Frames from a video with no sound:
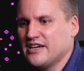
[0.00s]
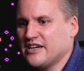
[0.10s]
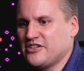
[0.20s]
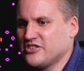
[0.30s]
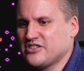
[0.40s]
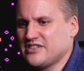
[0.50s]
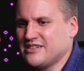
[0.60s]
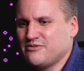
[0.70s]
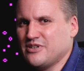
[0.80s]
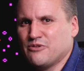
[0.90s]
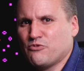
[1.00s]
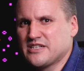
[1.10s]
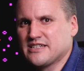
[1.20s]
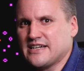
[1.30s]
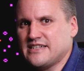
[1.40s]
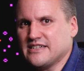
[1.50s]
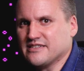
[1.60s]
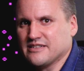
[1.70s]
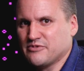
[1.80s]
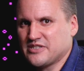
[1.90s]
it wasn't
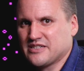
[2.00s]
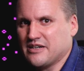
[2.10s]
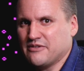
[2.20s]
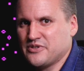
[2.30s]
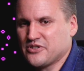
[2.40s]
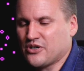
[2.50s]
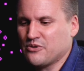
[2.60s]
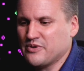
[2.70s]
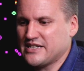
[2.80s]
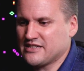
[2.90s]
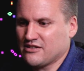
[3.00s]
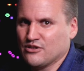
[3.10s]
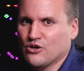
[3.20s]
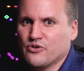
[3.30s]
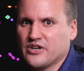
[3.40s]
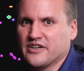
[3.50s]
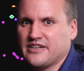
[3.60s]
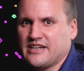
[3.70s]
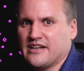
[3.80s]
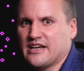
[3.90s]
ideal. It was always a load
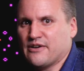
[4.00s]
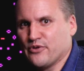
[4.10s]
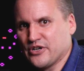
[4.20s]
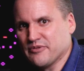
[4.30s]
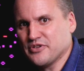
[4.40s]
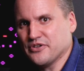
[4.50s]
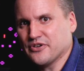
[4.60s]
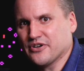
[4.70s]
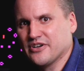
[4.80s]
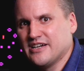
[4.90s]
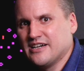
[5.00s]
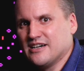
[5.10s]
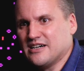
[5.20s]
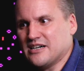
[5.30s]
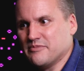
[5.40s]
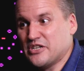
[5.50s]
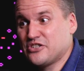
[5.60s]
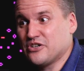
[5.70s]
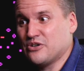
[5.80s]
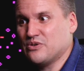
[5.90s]
on every computer. And
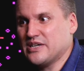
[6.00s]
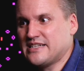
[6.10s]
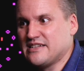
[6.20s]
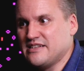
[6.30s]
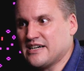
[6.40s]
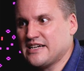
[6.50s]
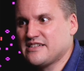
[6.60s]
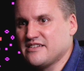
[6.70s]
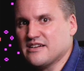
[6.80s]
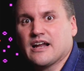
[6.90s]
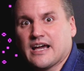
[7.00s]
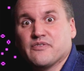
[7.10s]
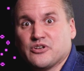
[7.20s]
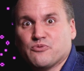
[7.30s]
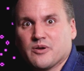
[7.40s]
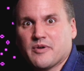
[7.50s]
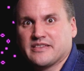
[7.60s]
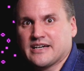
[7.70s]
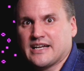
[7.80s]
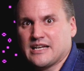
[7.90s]
so it's nice not having to worry
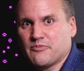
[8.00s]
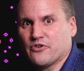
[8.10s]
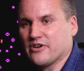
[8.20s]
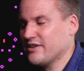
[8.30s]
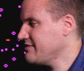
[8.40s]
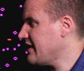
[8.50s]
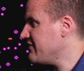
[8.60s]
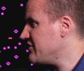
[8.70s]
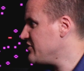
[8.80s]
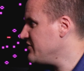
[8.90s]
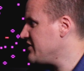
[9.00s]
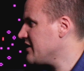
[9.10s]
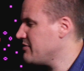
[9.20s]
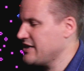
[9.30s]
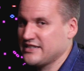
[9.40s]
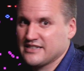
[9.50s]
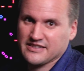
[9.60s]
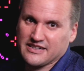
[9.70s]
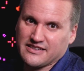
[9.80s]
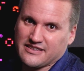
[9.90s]
about that anymore. I have a 2 terabyte
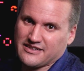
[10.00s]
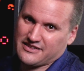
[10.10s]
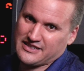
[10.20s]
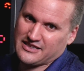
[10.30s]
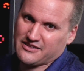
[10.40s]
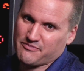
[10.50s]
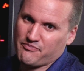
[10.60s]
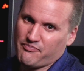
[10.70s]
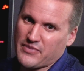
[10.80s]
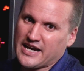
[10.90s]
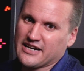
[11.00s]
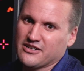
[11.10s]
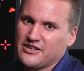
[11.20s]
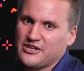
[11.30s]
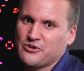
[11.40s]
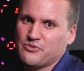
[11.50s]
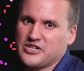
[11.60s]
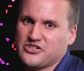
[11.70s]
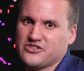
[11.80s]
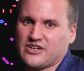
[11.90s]
disk in the Mac,
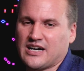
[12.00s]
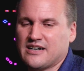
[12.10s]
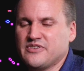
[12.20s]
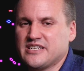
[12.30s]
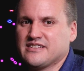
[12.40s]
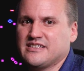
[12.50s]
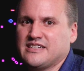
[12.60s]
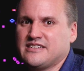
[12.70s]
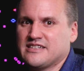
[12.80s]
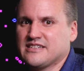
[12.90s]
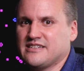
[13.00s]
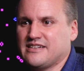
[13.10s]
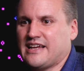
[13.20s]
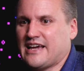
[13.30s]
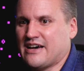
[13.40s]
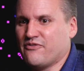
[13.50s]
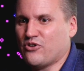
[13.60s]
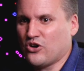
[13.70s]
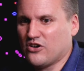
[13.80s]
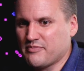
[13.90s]
which obviously doesn't
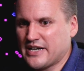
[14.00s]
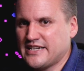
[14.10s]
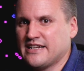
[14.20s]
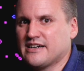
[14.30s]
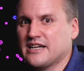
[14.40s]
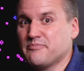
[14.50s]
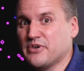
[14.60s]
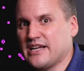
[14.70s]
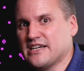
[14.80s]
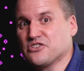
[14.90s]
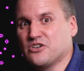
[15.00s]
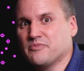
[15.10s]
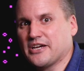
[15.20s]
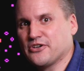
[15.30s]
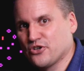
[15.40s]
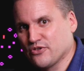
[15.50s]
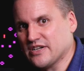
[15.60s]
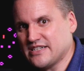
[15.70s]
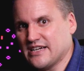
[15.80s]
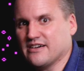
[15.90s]
have all of my data on it, but it has all my
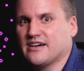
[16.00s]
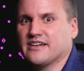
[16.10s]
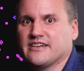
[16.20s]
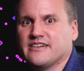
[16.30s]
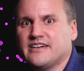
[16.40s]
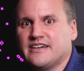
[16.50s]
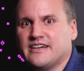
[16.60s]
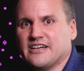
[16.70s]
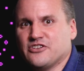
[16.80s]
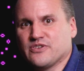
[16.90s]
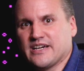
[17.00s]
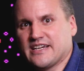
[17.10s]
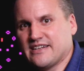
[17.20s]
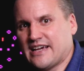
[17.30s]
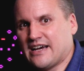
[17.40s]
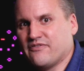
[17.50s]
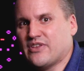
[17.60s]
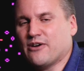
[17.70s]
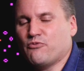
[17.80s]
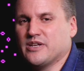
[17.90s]
current data on it. And so I can have
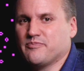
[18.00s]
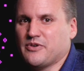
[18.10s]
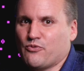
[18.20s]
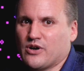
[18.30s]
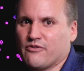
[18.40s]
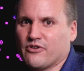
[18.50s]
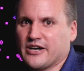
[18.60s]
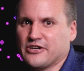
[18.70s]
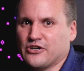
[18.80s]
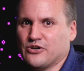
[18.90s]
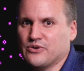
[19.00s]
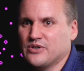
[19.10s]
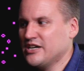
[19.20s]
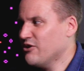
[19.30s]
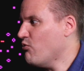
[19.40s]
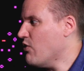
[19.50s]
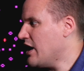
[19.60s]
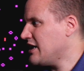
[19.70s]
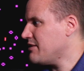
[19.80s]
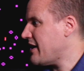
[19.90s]
that with me wherever I go.
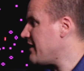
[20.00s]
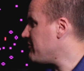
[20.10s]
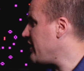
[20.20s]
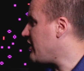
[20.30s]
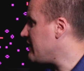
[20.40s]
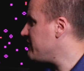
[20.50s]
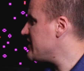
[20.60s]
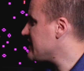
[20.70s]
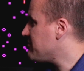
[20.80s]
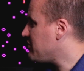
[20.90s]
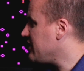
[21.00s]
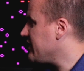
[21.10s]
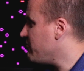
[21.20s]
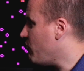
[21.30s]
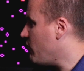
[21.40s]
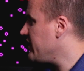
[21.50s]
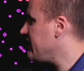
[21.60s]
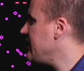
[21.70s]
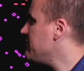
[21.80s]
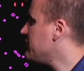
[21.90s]
While I'm at my office, I plug in
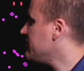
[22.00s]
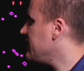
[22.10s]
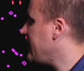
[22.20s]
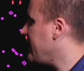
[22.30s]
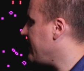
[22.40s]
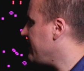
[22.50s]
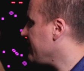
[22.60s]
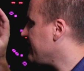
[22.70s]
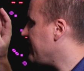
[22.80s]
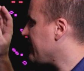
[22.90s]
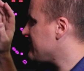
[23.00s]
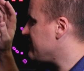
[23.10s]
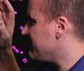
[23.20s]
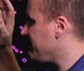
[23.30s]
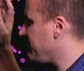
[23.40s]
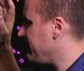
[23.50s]
one cable and it connects